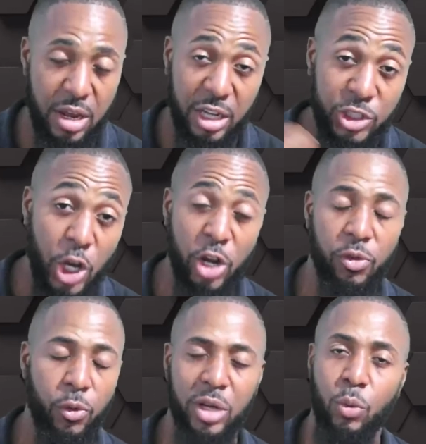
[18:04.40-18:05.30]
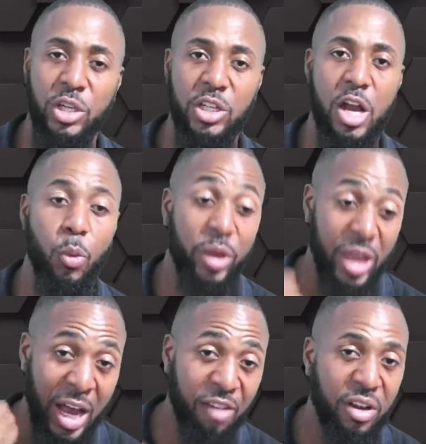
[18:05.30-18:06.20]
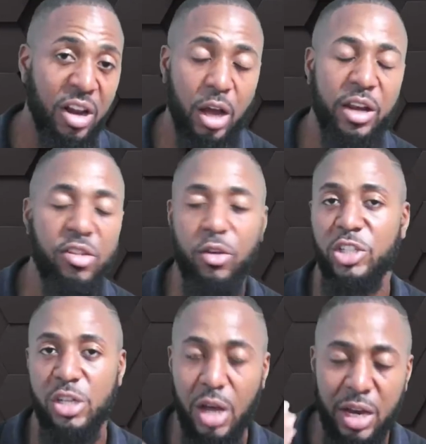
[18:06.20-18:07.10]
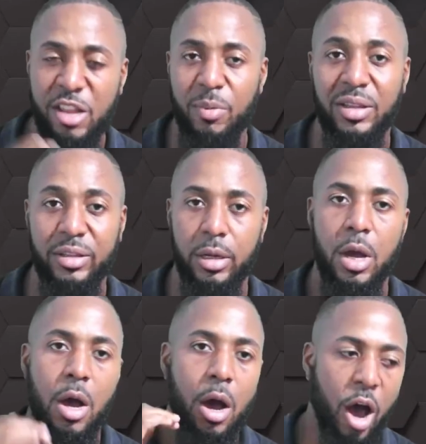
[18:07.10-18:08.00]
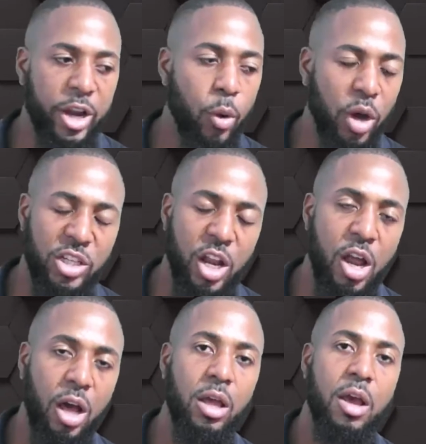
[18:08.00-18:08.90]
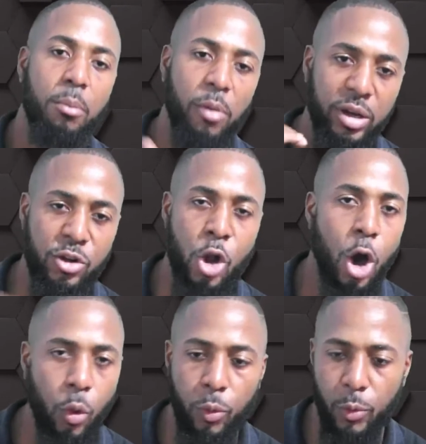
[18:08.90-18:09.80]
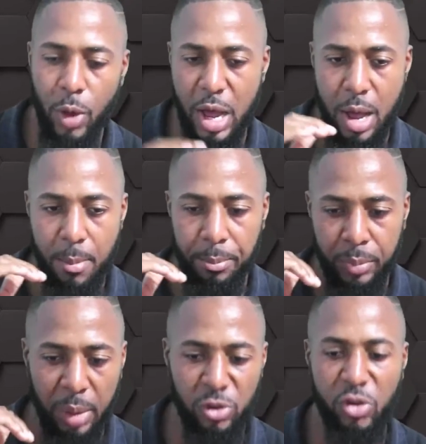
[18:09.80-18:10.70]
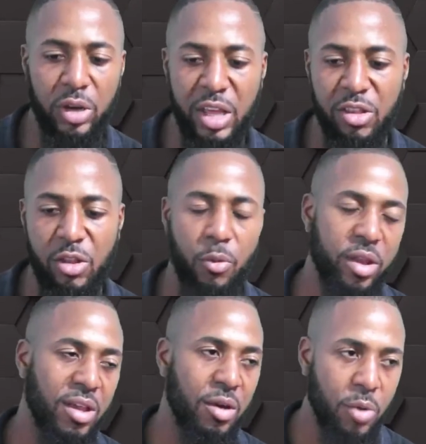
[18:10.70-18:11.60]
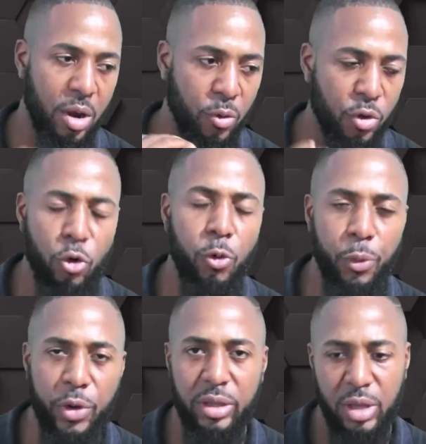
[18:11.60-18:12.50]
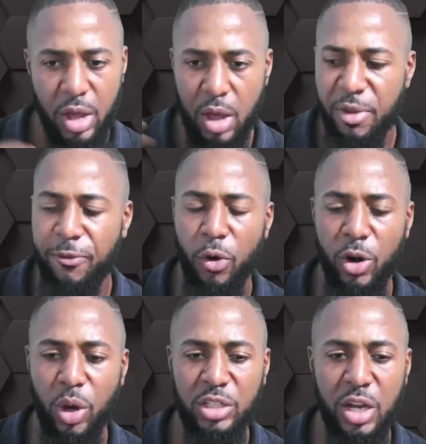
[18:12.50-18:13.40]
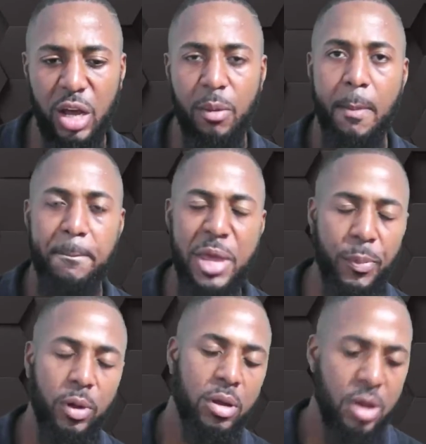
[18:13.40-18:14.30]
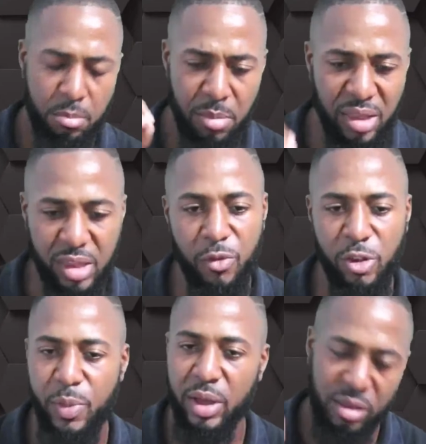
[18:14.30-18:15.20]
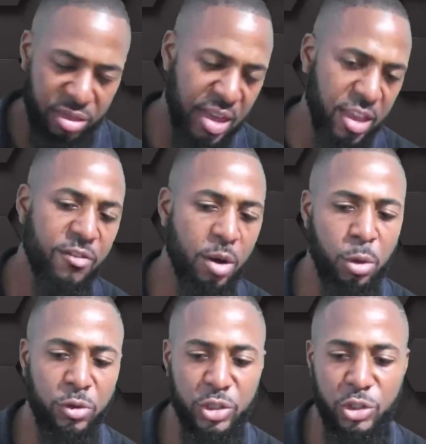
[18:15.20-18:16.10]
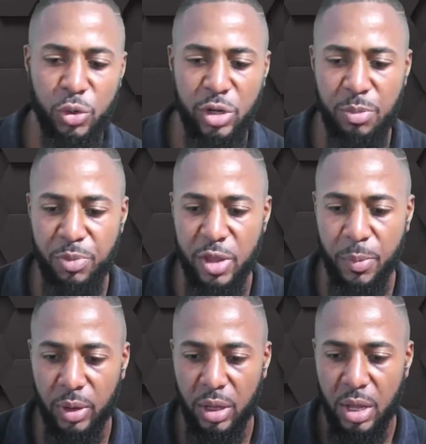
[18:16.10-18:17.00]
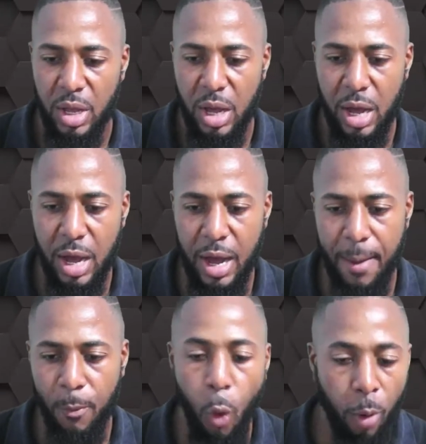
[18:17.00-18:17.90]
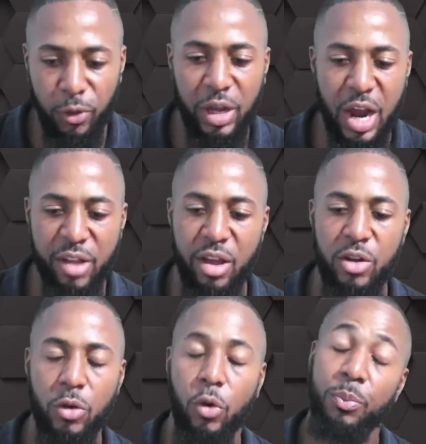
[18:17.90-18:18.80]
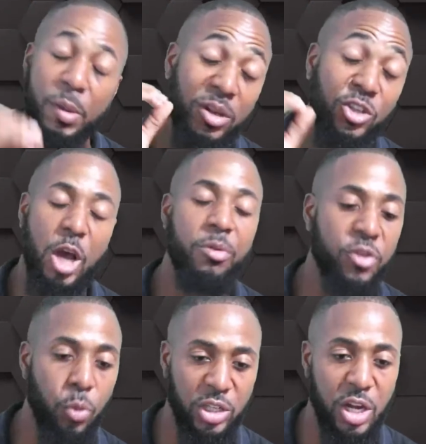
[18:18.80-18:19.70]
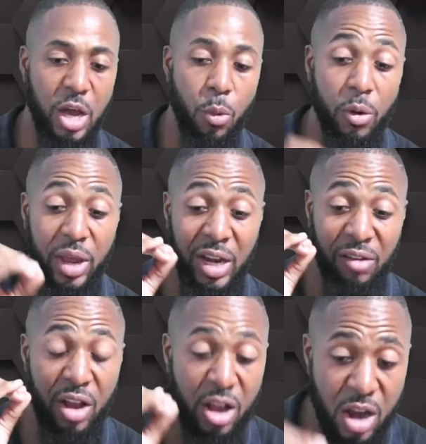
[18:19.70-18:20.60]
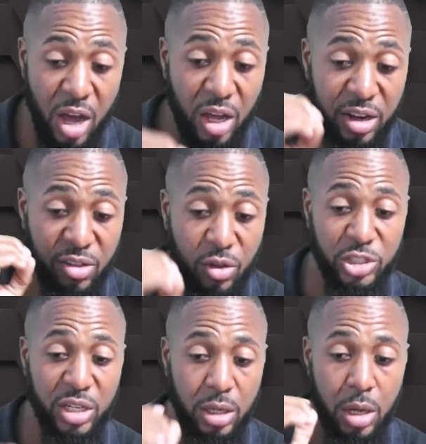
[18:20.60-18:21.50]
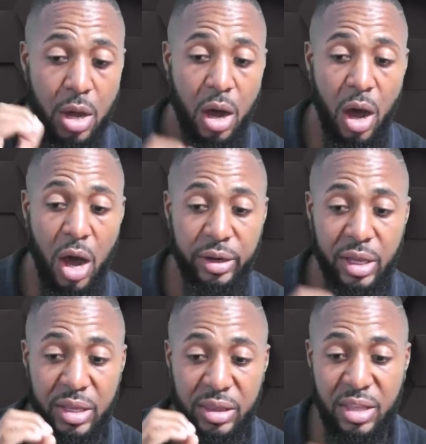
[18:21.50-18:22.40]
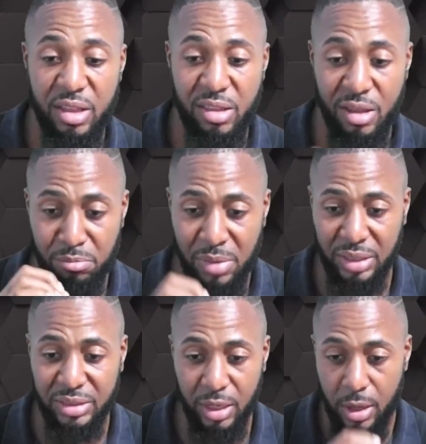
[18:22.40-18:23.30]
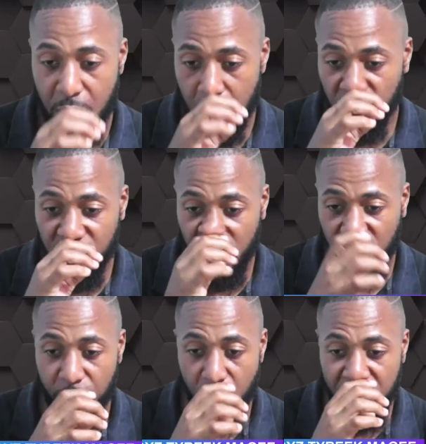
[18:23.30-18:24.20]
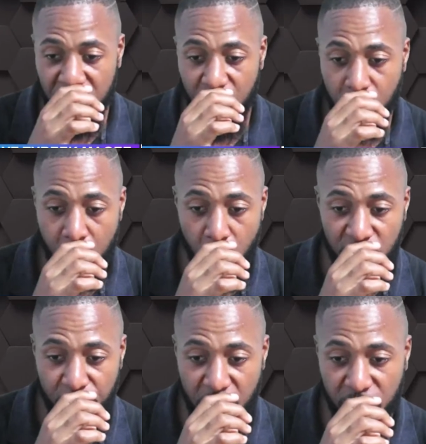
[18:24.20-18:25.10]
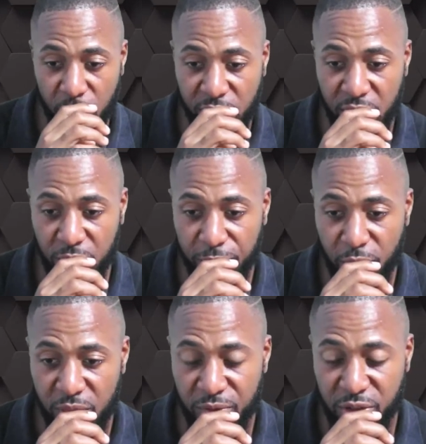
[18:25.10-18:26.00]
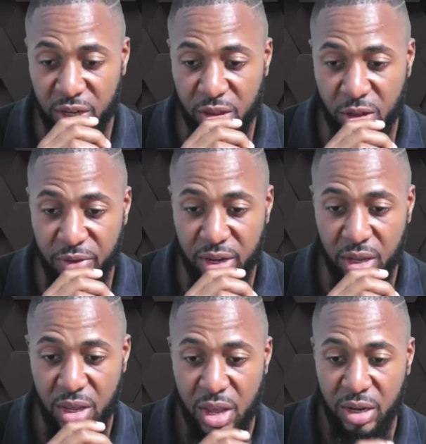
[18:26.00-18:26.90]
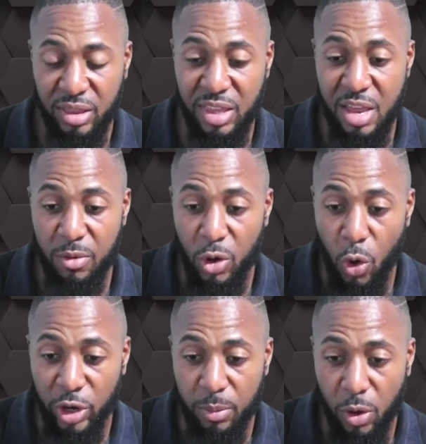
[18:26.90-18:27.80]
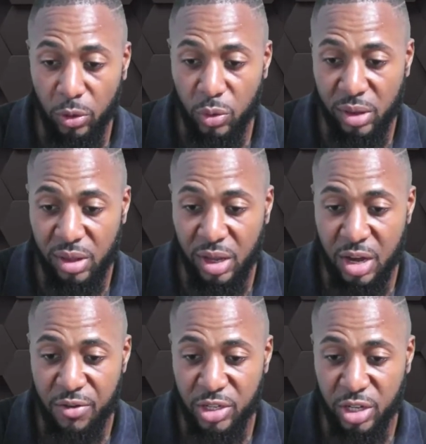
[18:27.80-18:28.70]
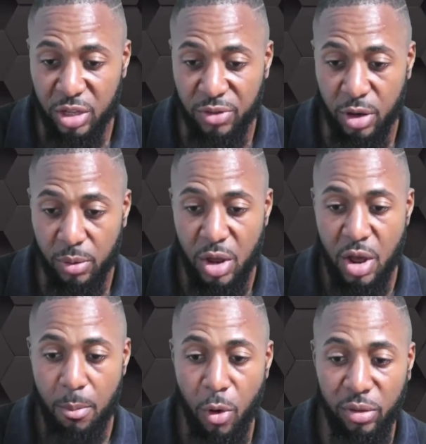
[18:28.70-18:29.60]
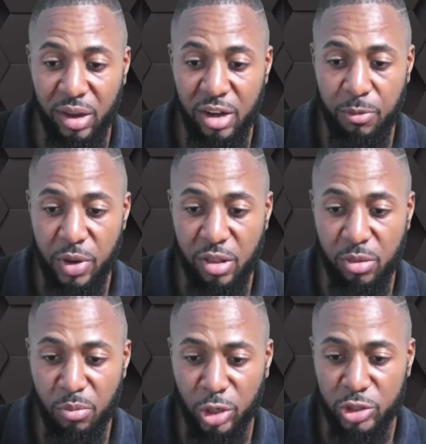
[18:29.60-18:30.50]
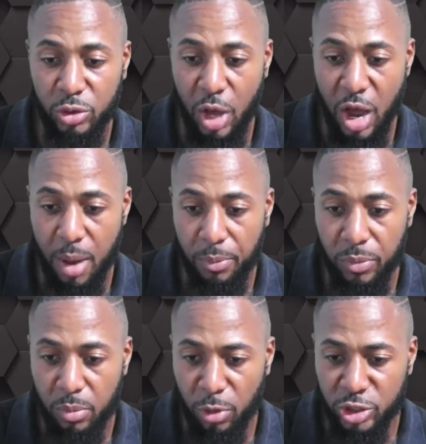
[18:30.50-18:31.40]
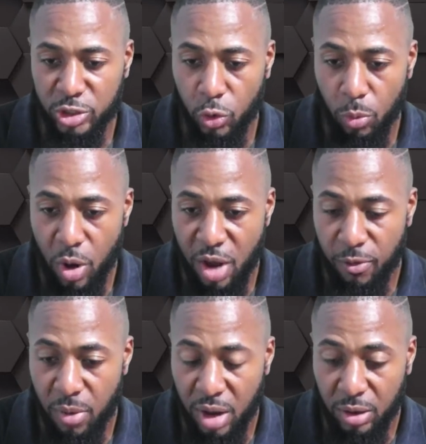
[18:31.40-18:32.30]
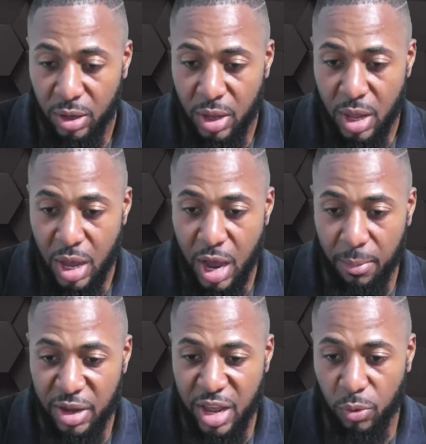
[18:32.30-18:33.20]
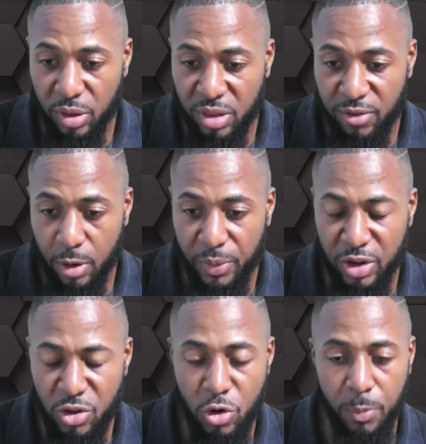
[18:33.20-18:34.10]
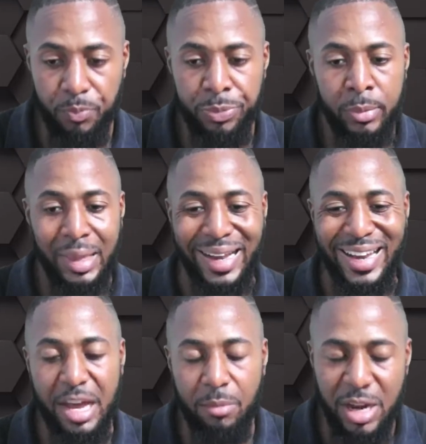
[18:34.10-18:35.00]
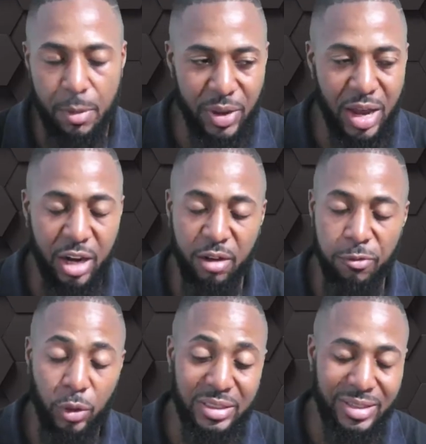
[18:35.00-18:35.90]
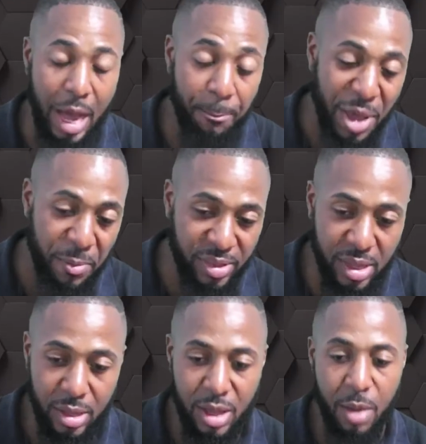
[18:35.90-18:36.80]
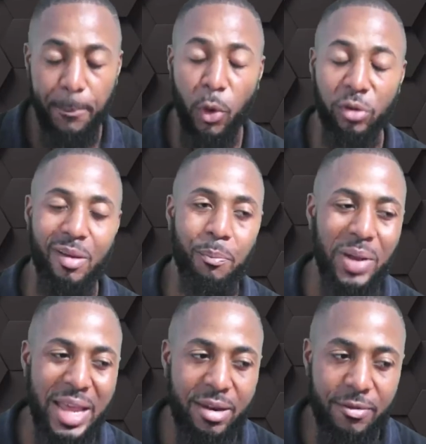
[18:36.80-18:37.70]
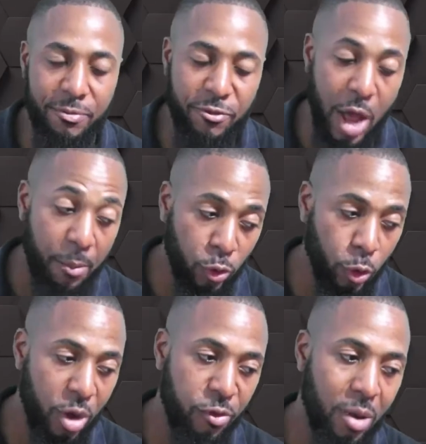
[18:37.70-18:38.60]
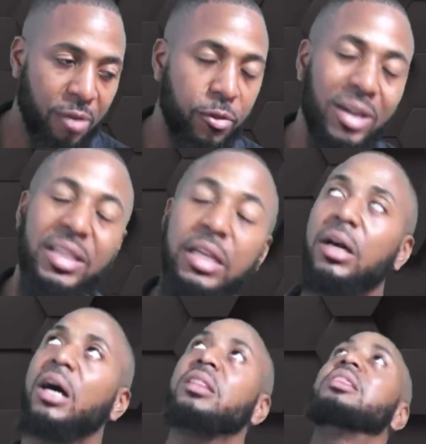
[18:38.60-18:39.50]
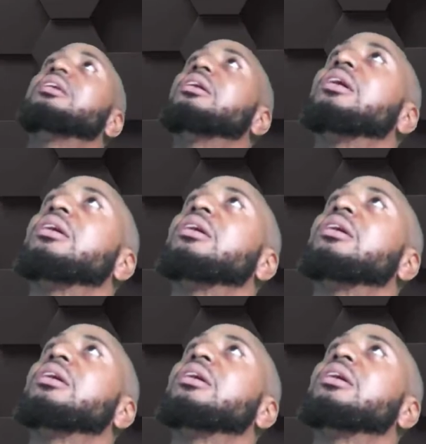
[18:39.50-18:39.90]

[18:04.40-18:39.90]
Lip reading: And join us for the watch along. We can have a longer discussion on this matter on the watch along. But now, I'm just going to get some rest and recuperate before the watch along. People, massive respect. Thank you very much for tuning in, people. Hopefully, guys are doing good. People, join me for the watch along where we can have a longer discussion on this matter. Richard said, but military, remember when Paris was sent to first division in Slovenia, the team loaned him out to a second division to develop. Boza did play much schoolboy football. Leon was developed in Europe. Leon Bailey played under foot and Pepsi. Boza played schoolboy football for I think